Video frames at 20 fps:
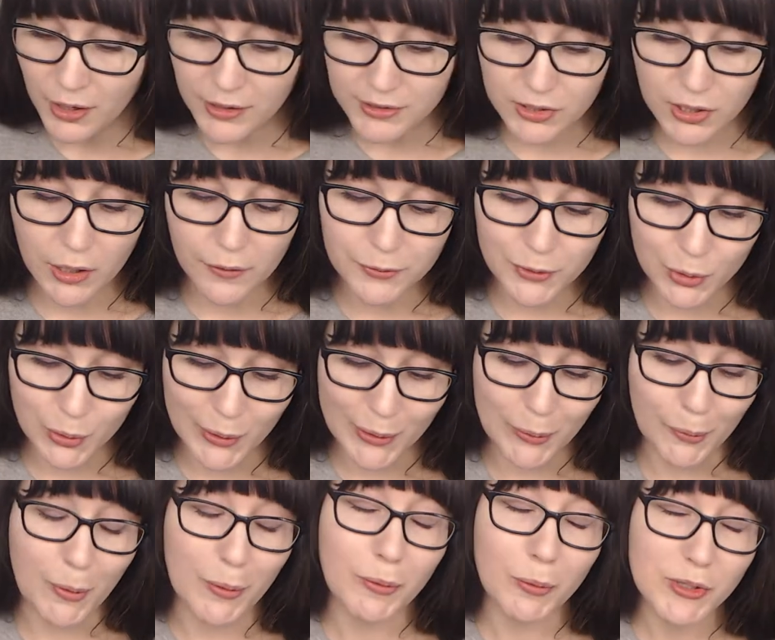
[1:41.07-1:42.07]

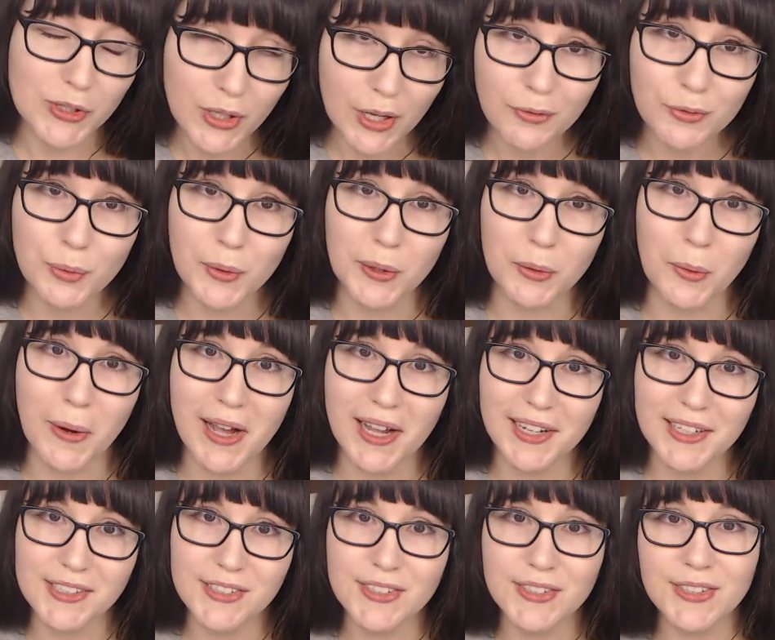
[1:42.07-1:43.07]

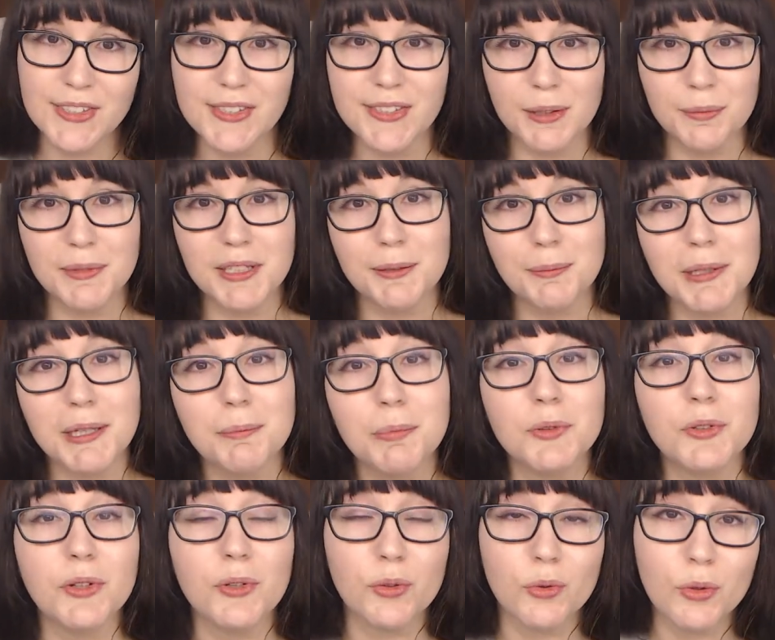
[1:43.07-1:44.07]
Software-wise, something
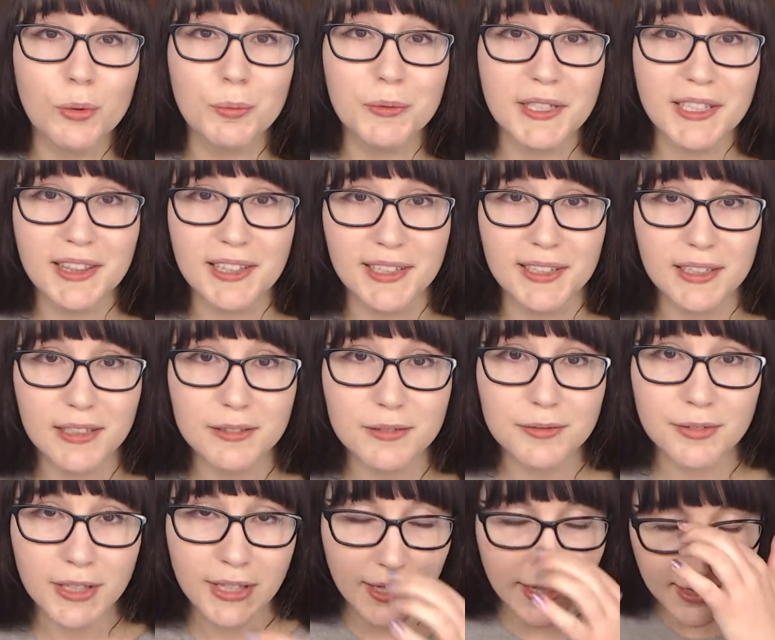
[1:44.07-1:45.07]
people don't normally think of
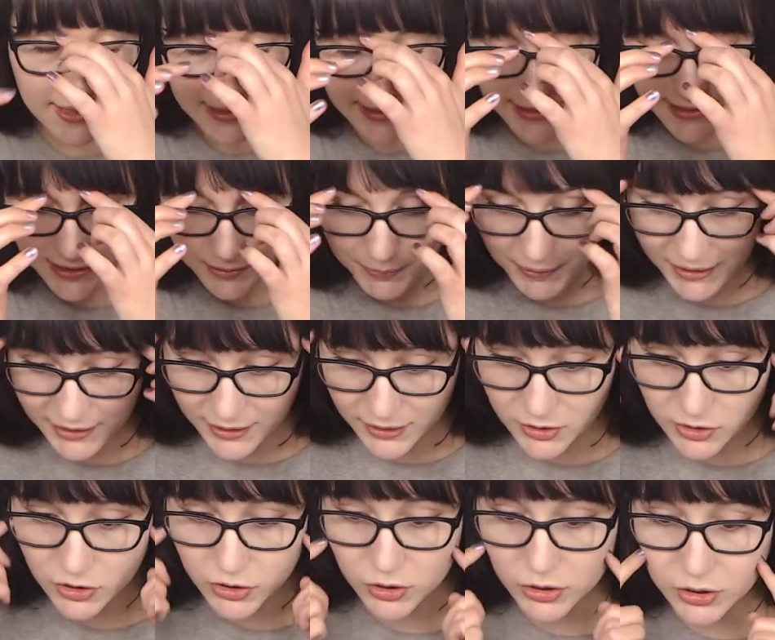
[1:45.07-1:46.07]
is
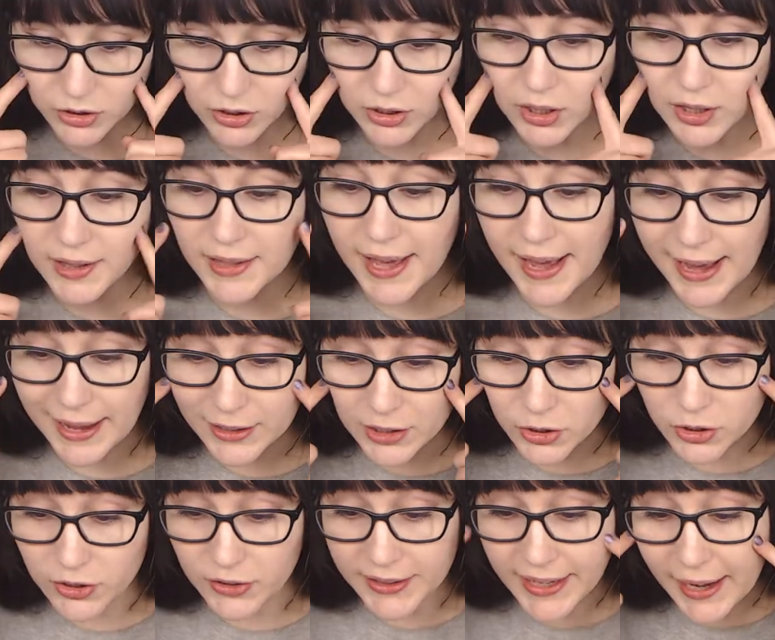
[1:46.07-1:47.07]
making sure that
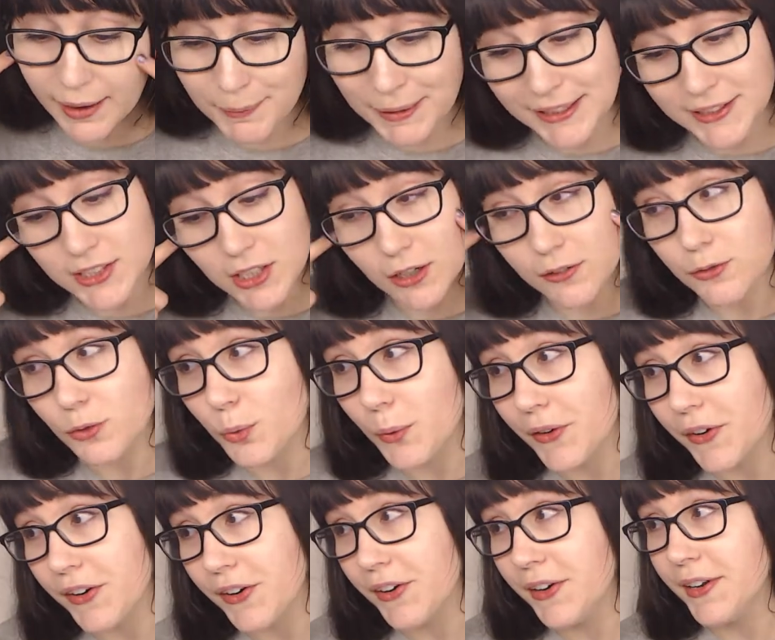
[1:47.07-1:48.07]
your camming
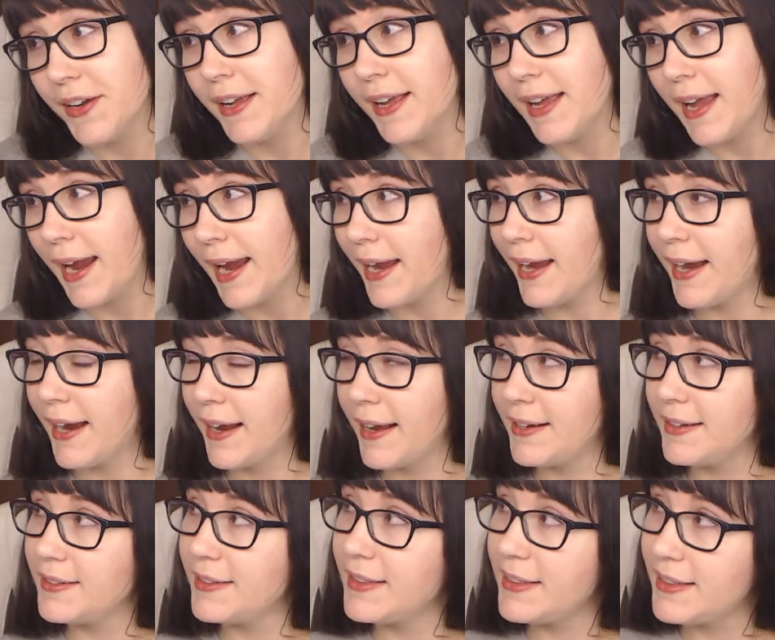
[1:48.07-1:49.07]
software
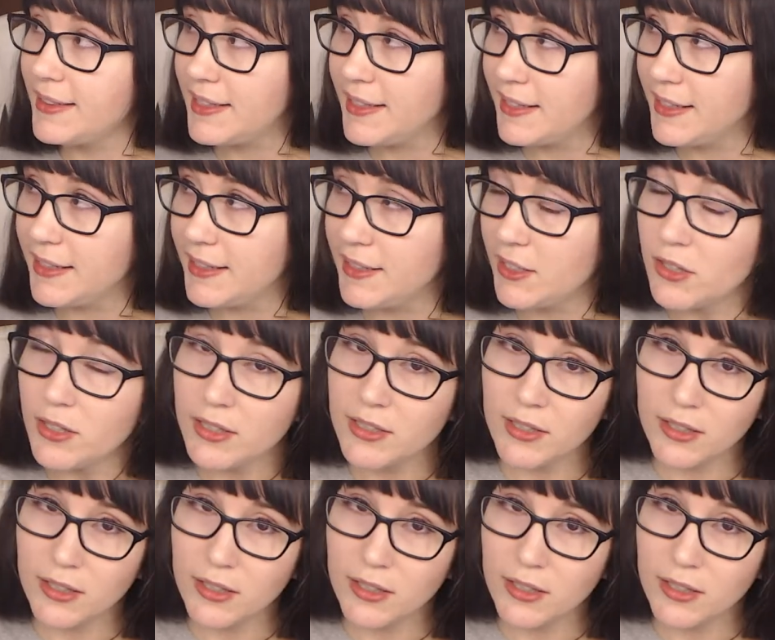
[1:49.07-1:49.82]
and the